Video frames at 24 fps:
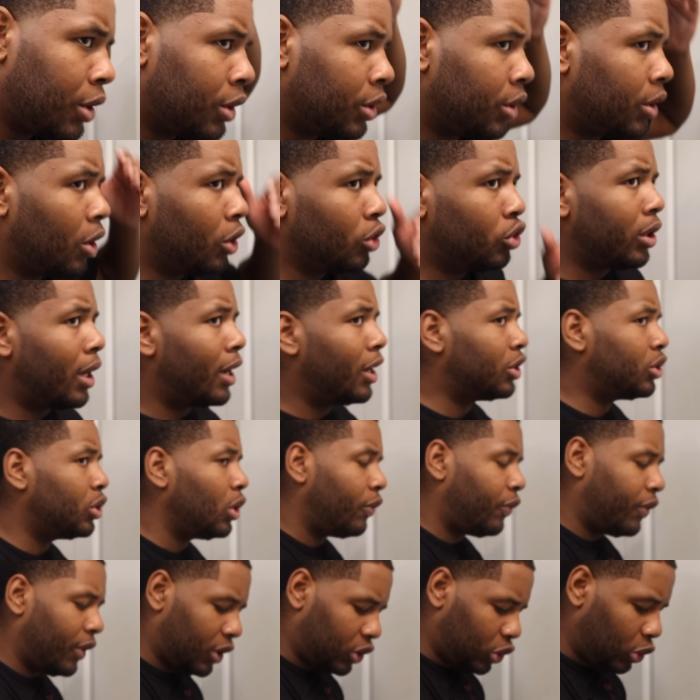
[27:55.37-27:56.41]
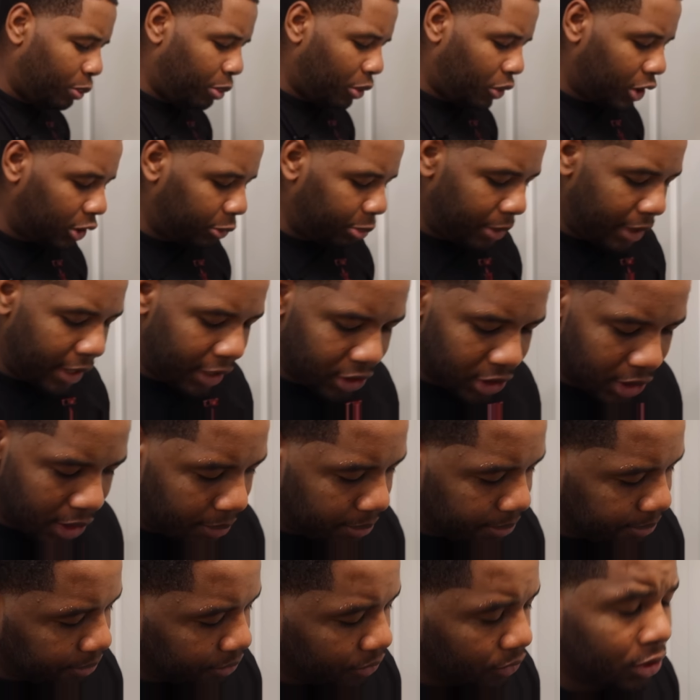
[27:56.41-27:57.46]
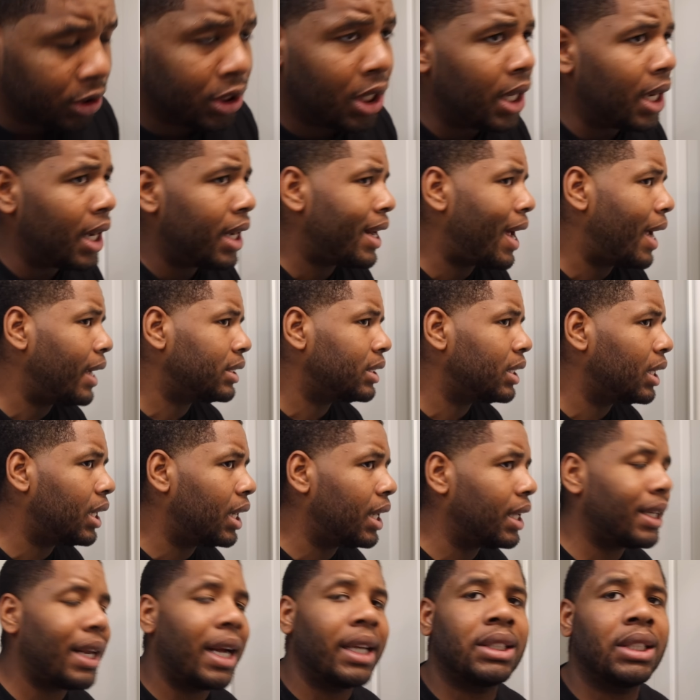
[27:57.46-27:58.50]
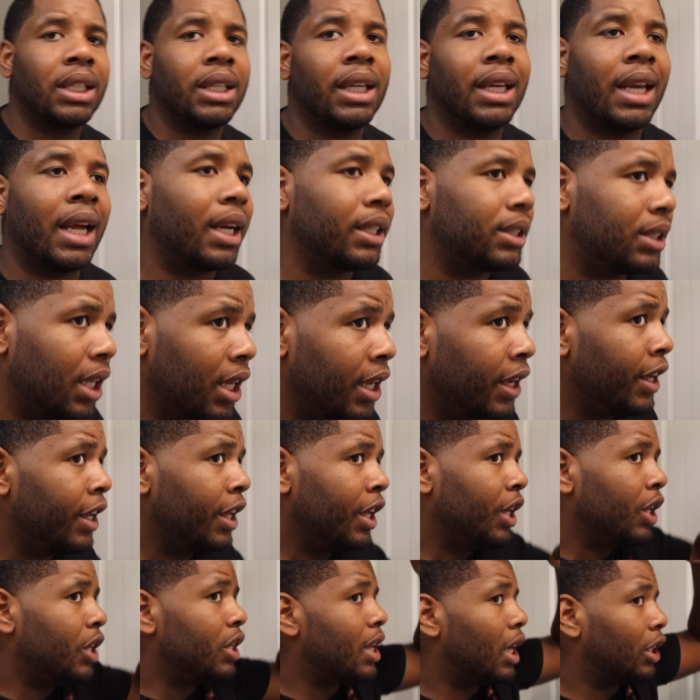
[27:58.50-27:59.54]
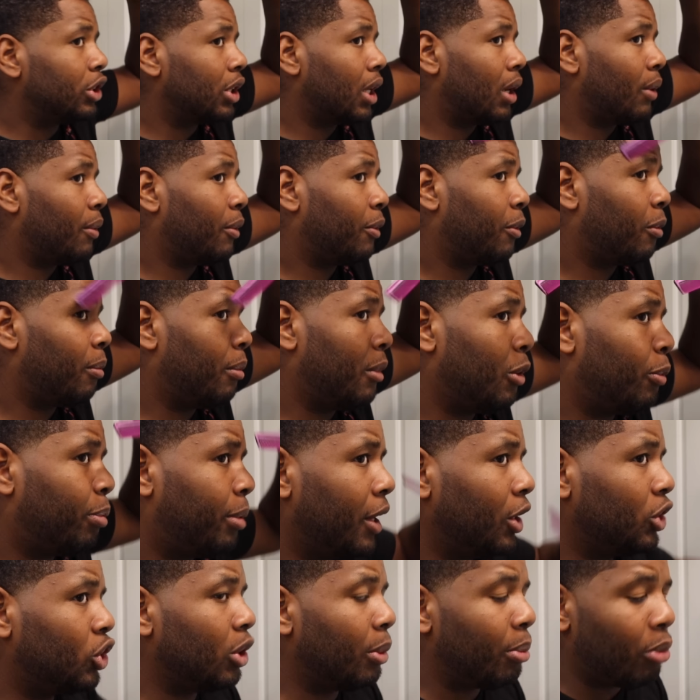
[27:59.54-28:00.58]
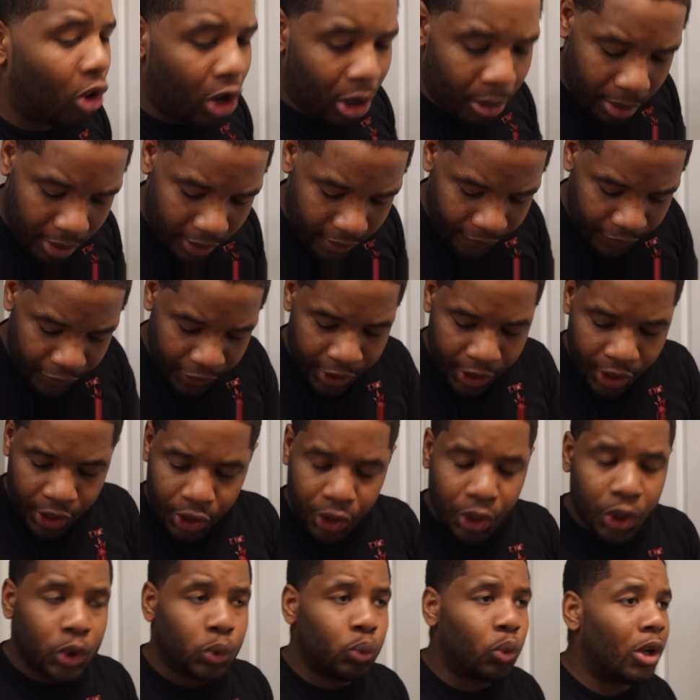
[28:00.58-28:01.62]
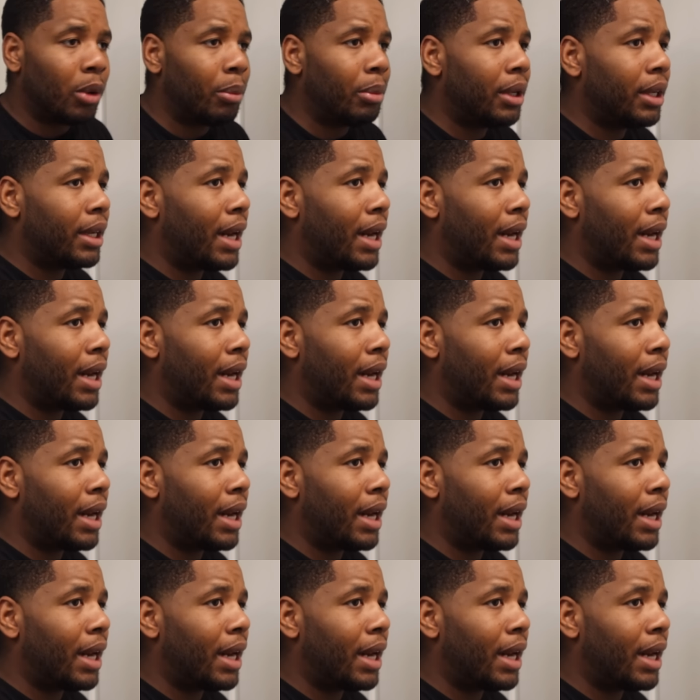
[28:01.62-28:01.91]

don't try to shoot for the super crispy edge up. Just get it nice and clean, nice and neat. Like I said, you're not trying to replace your barber. You just want to be